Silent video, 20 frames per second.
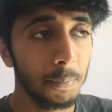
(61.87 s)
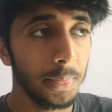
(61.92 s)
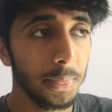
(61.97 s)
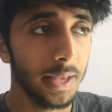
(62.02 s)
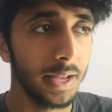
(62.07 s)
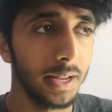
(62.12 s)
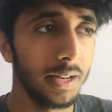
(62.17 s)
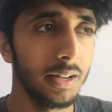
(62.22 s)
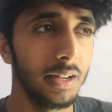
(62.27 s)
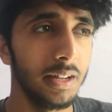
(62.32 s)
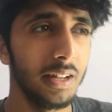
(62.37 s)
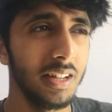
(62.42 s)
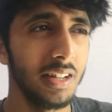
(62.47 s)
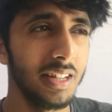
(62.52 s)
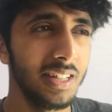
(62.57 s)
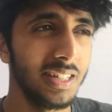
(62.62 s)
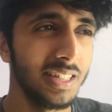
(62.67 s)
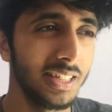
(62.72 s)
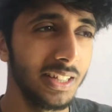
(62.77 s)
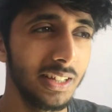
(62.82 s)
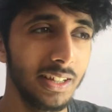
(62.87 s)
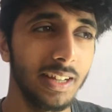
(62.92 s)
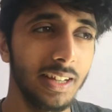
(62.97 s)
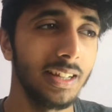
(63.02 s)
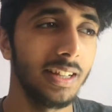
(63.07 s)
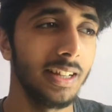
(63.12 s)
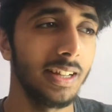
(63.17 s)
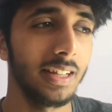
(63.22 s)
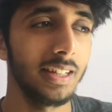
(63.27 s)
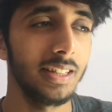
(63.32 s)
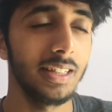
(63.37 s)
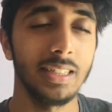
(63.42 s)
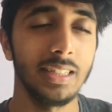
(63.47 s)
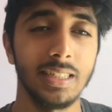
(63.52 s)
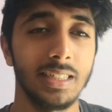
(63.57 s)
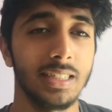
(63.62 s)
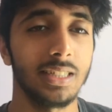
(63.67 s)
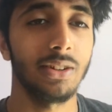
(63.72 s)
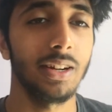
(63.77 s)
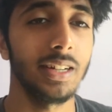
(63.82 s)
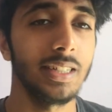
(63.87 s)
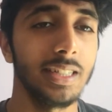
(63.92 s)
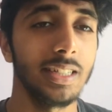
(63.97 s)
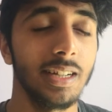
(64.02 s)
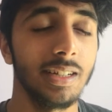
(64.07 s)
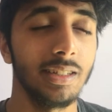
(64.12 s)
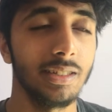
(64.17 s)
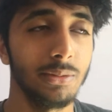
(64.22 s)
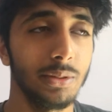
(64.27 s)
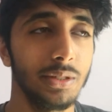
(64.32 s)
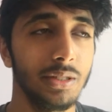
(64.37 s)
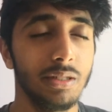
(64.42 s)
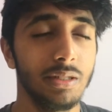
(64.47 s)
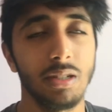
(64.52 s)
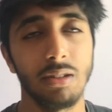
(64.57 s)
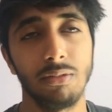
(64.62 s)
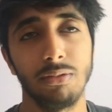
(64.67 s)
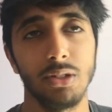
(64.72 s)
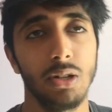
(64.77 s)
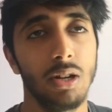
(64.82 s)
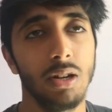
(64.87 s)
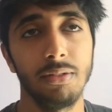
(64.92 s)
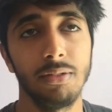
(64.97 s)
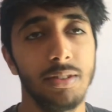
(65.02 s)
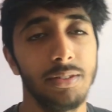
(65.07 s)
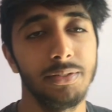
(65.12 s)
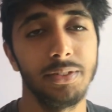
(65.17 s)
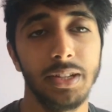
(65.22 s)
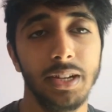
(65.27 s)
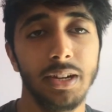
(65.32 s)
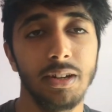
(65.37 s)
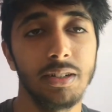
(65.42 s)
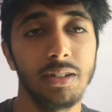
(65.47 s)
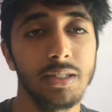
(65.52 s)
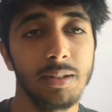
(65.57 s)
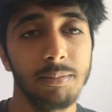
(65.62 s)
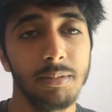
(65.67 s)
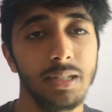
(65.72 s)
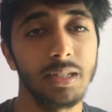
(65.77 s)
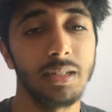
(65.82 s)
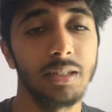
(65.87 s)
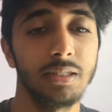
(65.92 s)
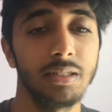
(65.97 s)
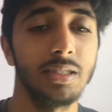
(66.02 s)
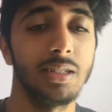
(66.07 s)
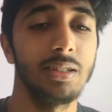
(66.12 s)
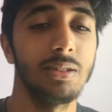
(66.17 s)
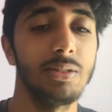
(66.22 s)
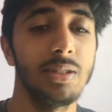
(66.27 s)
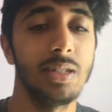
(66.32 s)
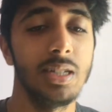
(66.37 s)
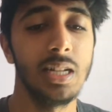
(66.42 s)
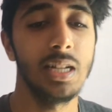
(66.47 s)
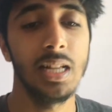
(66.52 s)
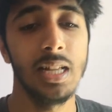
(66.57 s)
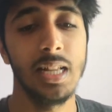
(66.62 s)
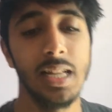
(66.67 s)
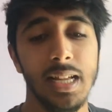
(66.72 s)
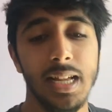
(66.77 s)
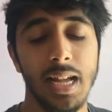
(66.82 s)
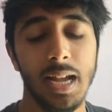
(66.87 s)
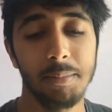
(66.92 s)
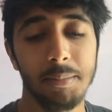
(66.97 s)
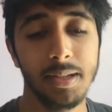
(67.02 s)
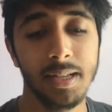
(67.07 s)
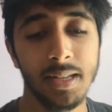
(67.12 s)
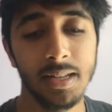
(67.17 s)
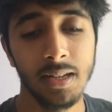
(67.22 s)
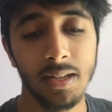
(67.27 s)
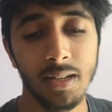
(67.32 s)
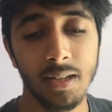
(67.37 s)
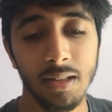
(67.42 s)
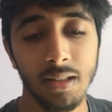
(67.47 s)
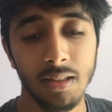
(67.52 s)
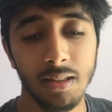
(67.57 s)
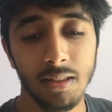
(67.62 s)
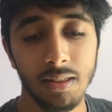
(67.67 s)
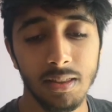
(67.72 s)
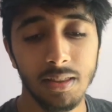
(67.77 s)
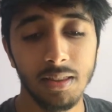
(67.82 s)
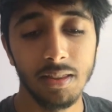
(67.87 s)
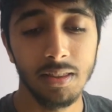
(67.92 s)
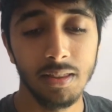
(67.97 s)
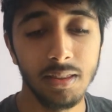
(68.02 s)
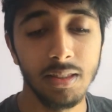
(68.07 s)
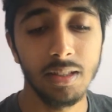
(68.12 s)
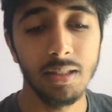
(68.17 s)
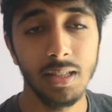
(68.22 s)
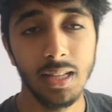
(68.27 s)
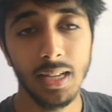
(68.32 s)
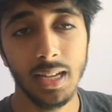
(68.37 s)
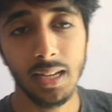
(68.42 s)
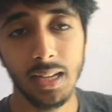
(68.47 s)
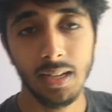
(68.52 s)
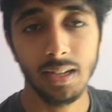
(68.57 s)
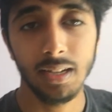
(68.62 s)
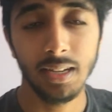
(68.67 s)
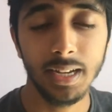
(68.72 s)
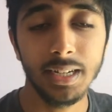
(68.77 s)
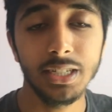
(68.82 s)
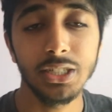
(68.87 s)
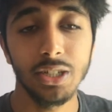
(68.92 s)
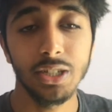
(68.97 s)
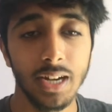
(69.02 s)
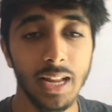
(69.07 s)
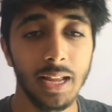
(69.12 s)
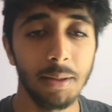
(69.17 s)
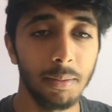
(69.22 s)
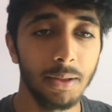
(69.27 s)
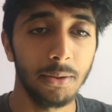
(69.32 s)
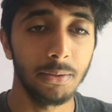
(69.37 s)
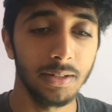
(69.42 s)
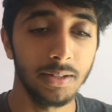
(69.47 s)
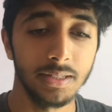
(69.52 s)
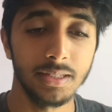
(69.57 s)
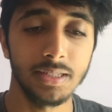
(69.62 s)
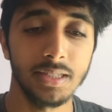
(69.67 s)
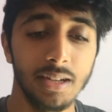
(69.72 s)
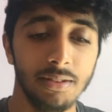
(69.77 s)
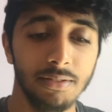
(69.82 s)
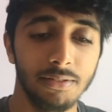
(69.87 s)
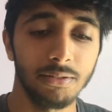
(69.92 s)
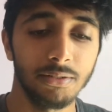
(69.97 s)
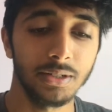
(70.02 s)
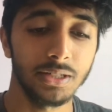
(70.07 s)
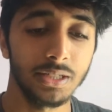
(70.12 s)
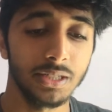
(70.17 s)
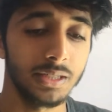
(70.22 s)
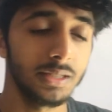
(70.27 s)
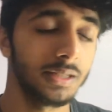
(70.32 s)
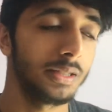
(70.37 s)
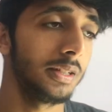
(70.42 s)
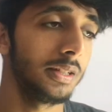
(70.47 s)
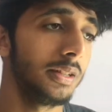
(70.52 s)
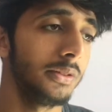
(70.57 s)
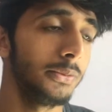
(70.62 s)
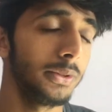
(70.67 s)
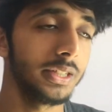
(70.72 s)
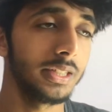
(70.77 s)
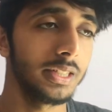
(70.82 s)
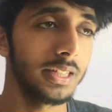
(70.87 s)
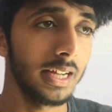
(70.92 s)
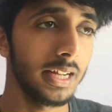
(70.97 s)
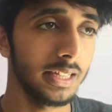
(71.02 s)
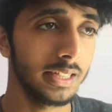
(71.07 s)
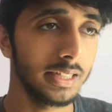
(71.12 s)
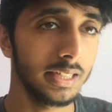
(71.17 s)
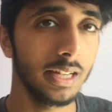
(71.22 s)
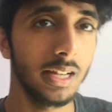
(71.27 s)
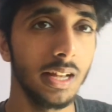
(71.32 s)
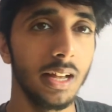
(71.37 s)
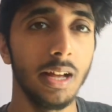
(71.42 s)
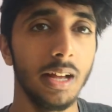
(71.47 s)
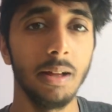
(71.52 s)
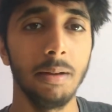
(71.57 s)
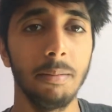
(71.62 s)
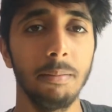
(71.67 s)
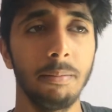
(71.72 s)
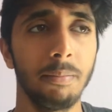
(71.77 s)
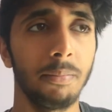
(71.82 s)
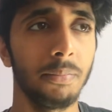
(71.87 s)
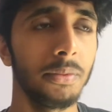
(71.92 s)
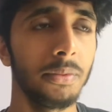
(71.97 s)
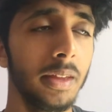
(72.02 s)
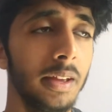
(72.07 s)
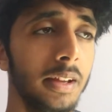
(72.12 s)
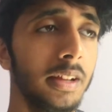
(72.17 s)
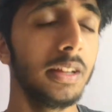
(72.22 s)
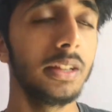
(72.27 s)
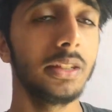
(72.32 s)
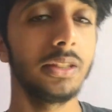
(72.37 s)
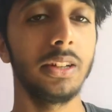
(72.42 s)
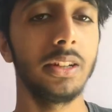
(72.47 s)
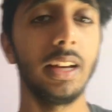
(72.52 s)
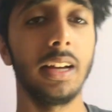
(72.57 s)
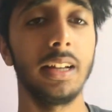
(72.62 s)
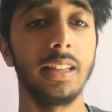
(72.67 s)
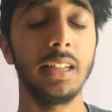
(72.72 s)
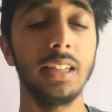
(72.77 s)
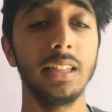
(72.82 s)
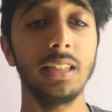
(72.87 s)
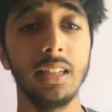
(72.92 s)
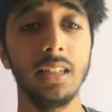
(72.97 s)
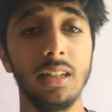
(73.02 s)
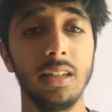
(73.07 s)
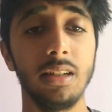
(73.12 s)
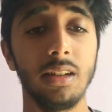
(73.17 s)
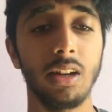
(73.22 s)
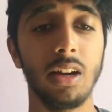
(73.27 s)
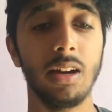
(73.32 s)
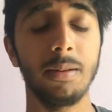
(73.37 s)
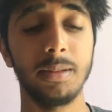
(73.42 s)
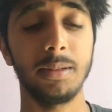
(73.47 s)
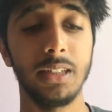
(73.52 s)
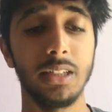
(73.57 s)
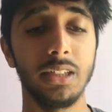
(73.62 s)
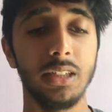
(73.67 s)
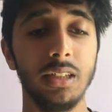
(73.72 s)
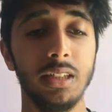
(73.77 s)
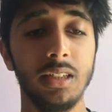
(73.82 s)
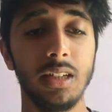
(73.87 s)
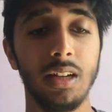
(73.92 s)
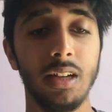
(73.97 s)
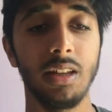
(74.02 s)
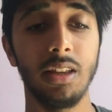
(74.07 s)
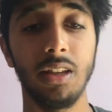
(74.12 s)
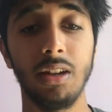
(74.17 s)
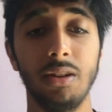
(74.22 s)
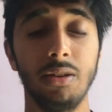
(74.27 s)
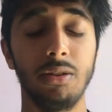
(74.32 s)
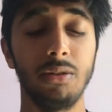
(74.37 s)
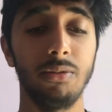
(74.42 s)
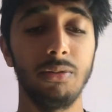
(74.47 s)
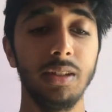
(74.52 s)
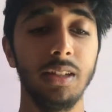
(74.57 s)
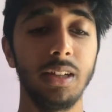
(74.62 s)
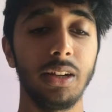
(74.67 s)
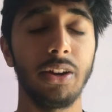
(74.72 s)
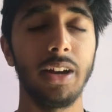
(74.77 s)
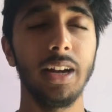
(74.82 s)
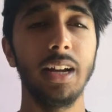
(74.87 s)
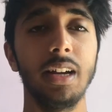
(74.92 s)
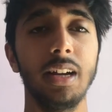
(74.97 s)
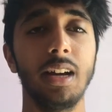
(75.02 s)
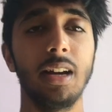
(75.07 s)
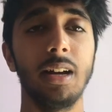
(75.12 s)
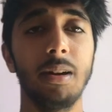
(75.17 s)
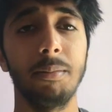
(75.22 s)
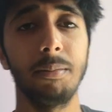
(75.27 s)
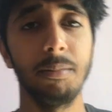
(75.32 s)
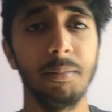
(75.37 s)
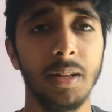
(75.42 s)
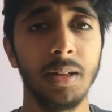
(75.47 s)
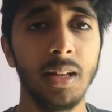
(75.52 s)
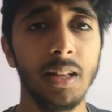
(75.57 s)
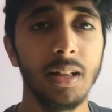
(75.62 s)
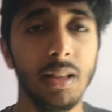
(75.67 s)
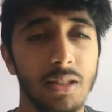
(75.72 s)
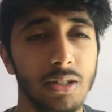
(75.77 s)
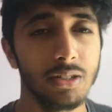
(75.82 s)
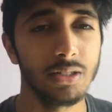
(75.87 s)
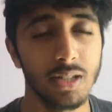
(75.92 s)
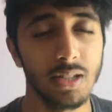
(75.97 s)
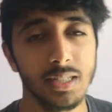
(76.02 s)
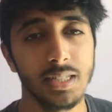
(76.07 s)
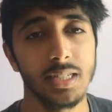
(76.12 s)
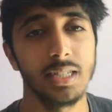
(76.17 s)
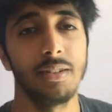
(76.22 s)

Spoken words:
And you get like these crazy titles, which is like photographer of the year or something. So, I mean, the like get your name out and stuff, which is nice. These competitions, they're really great. There's lots of